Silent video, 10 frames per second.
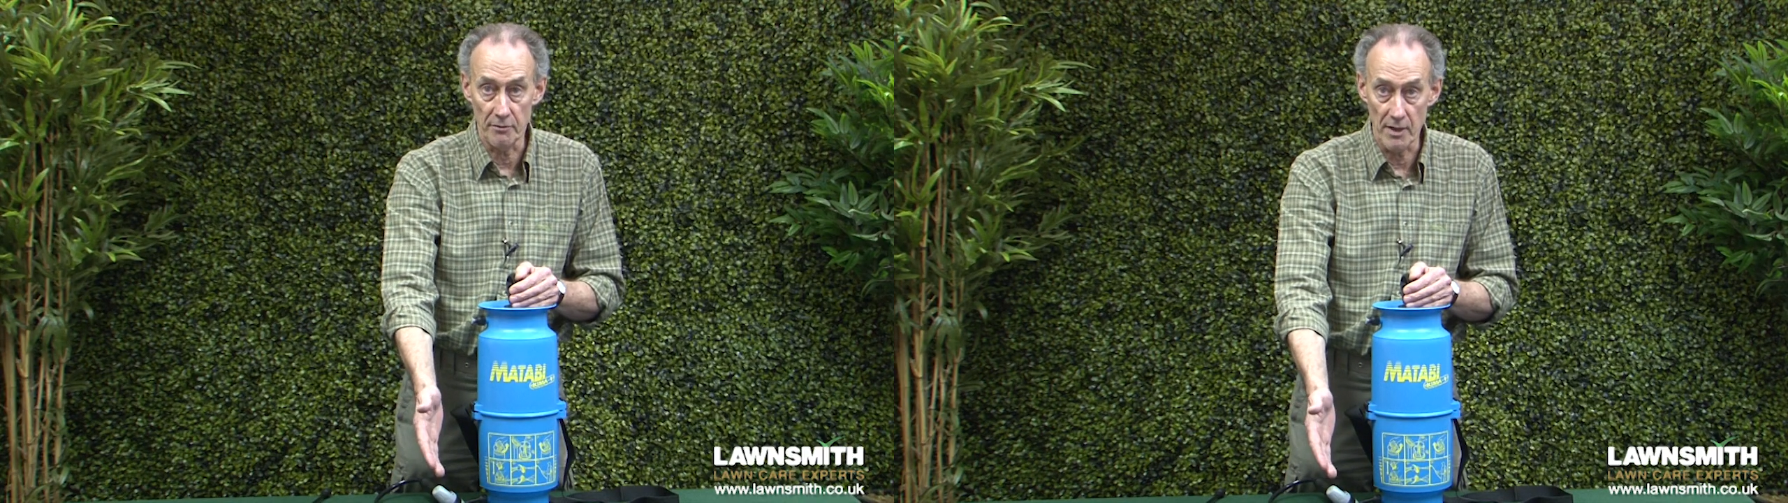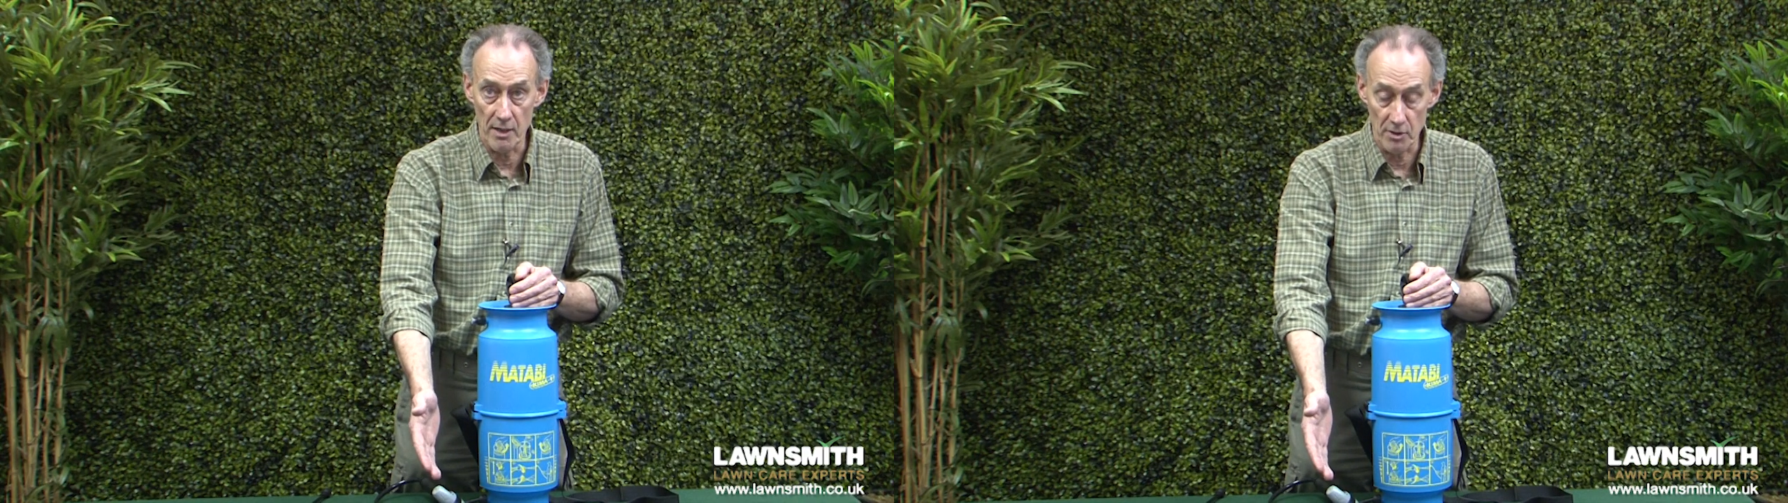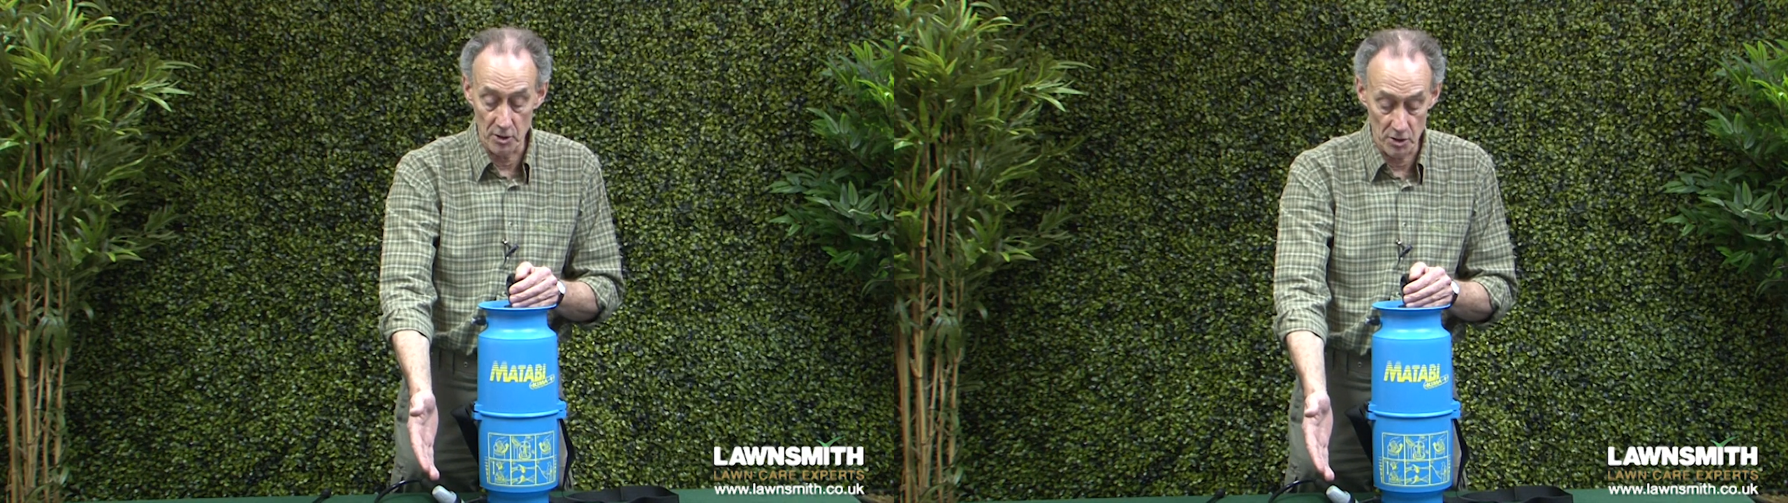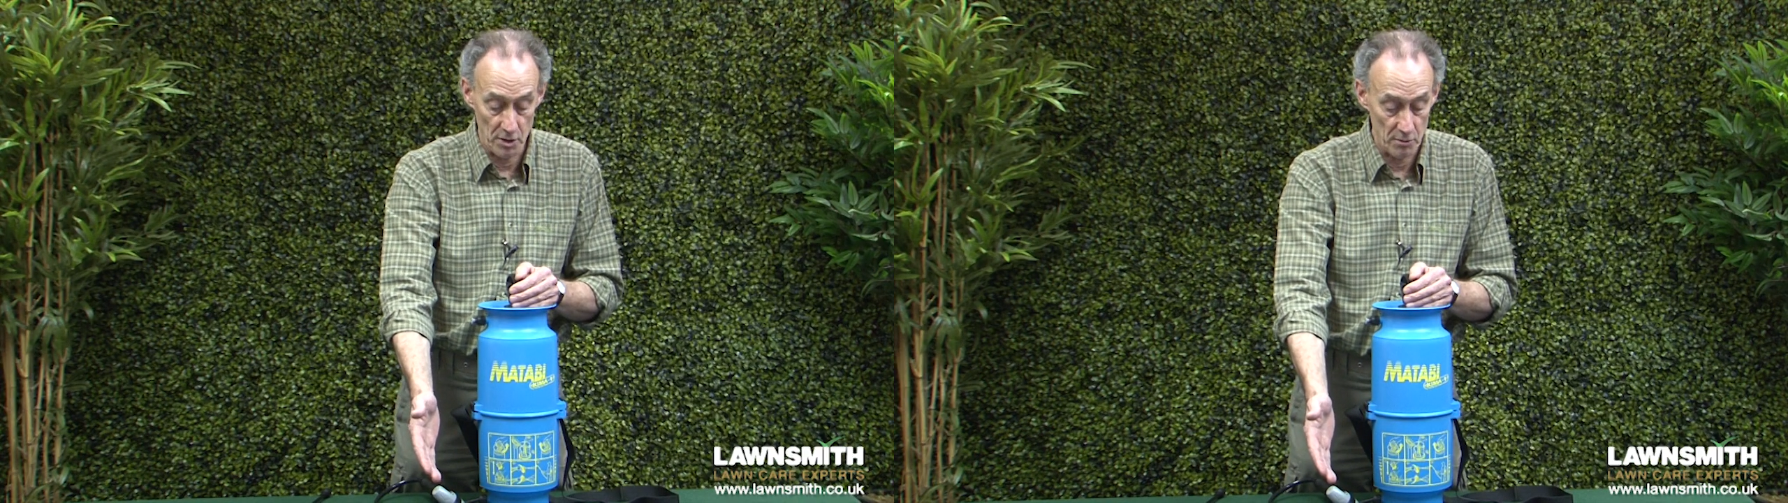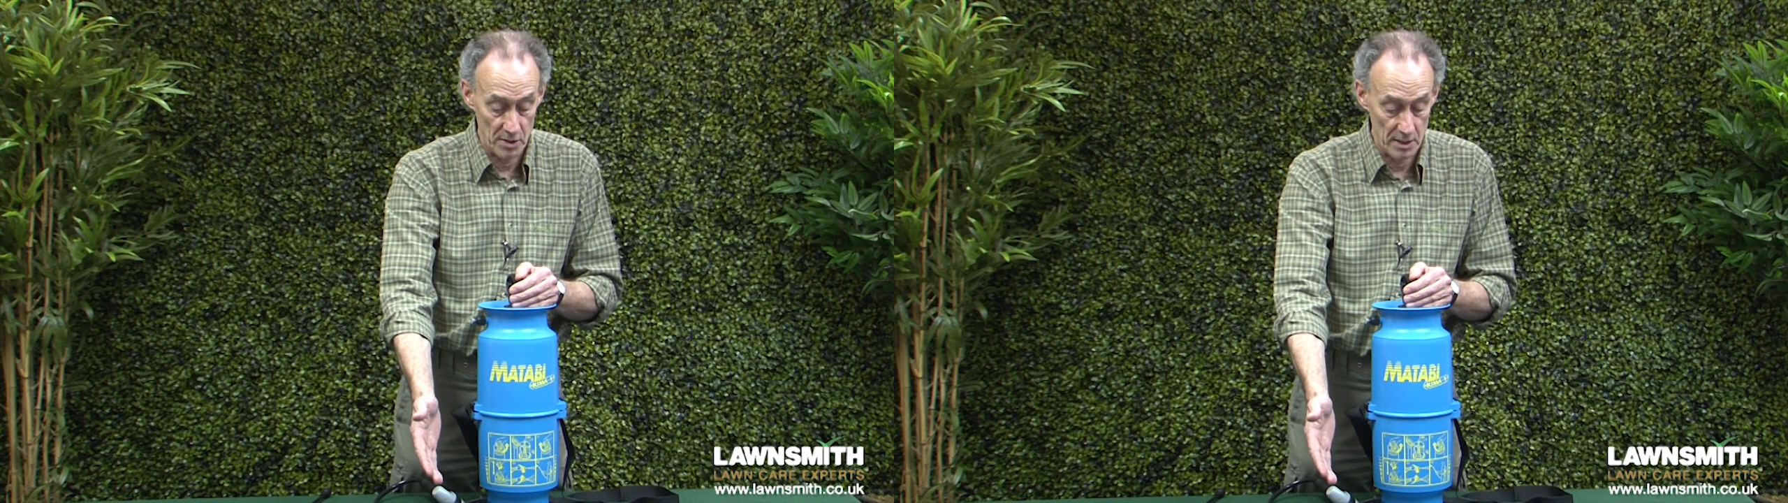various
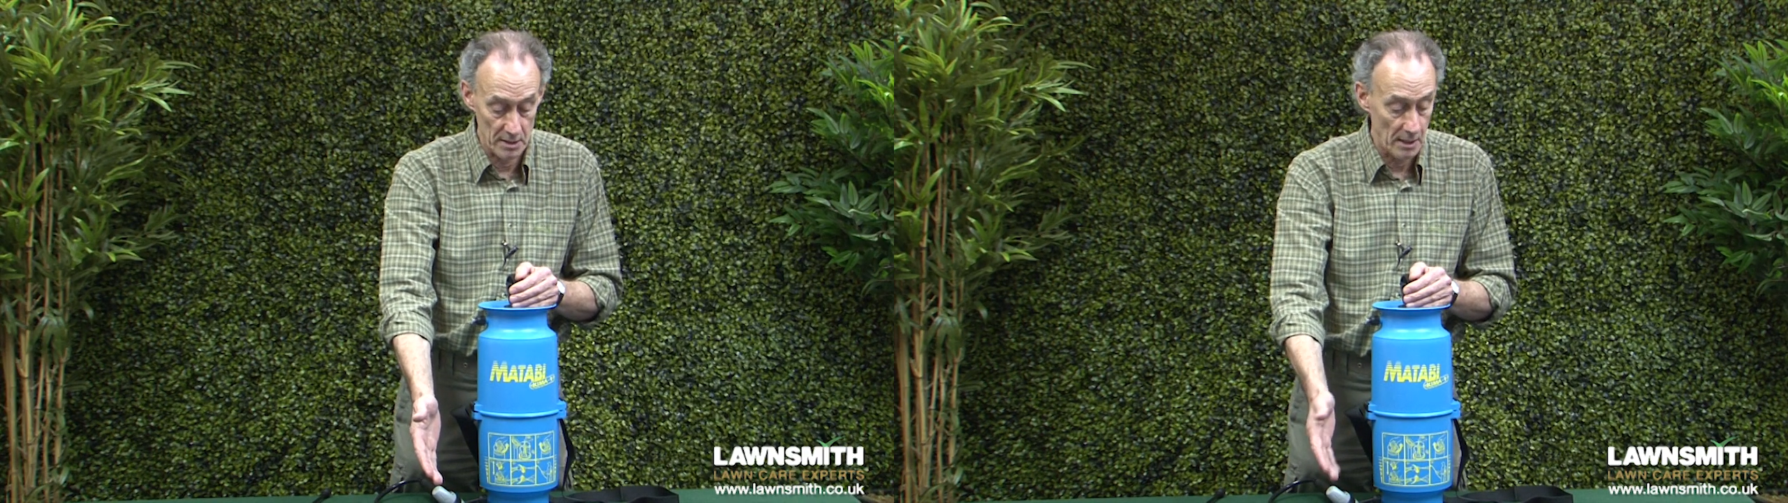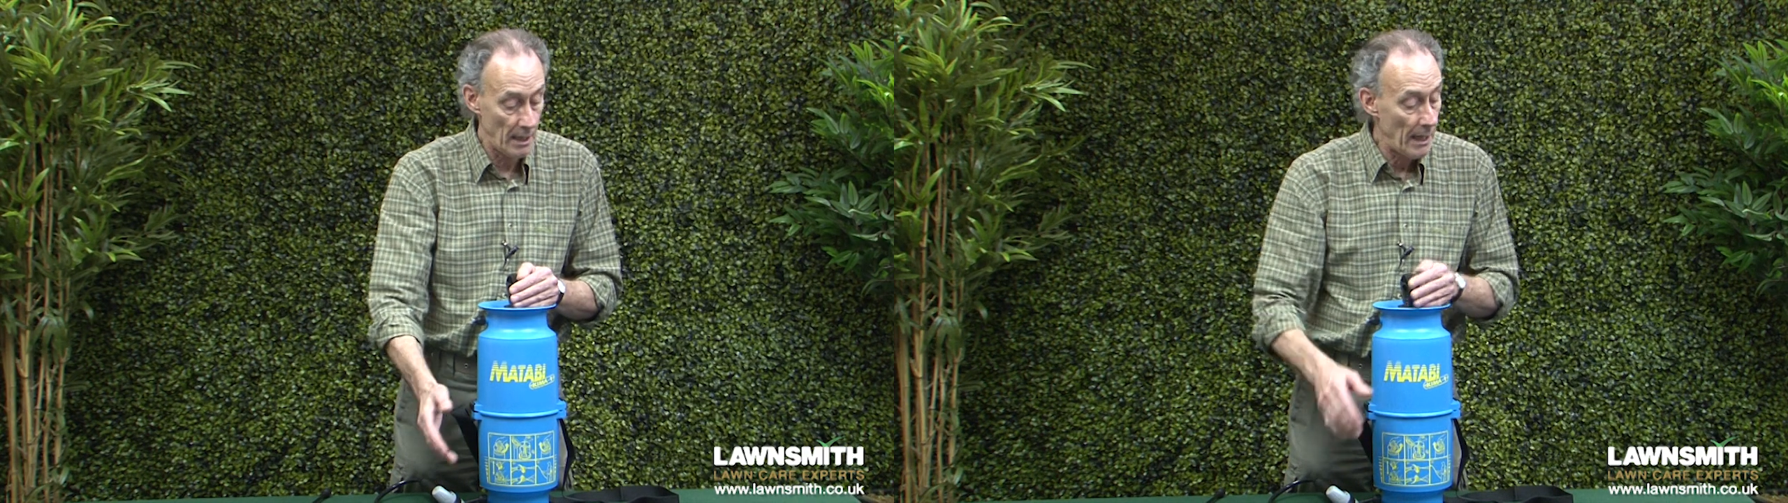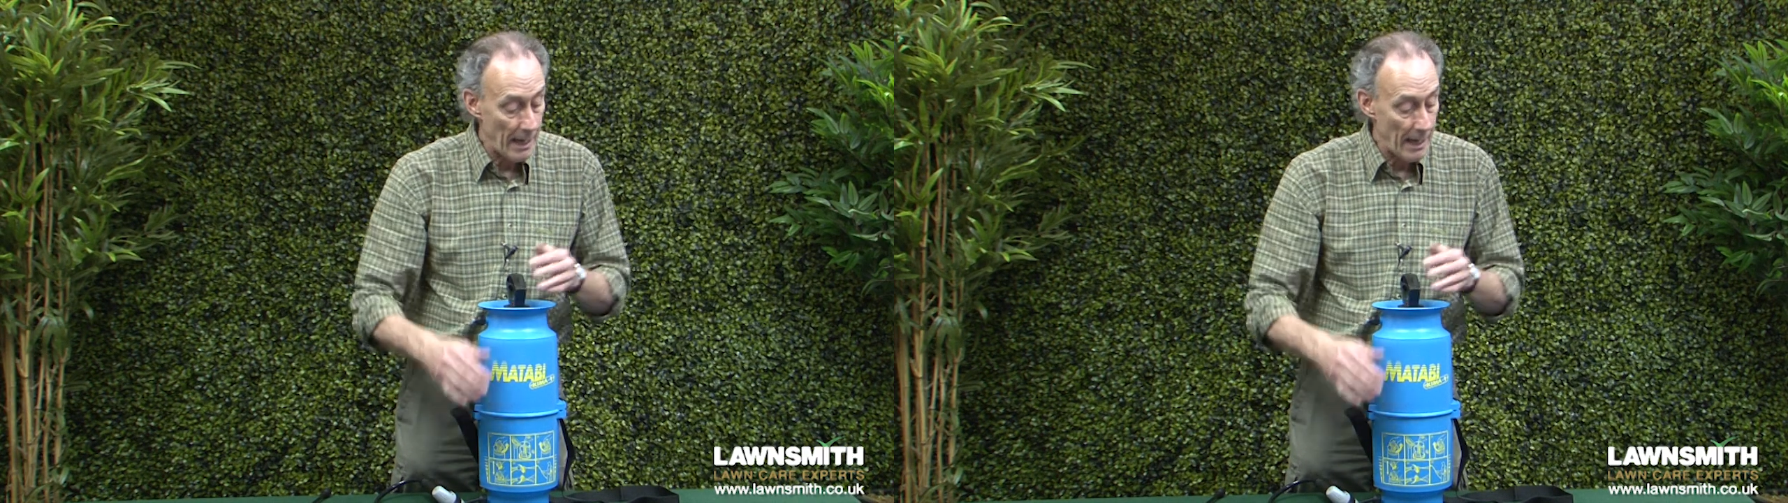uses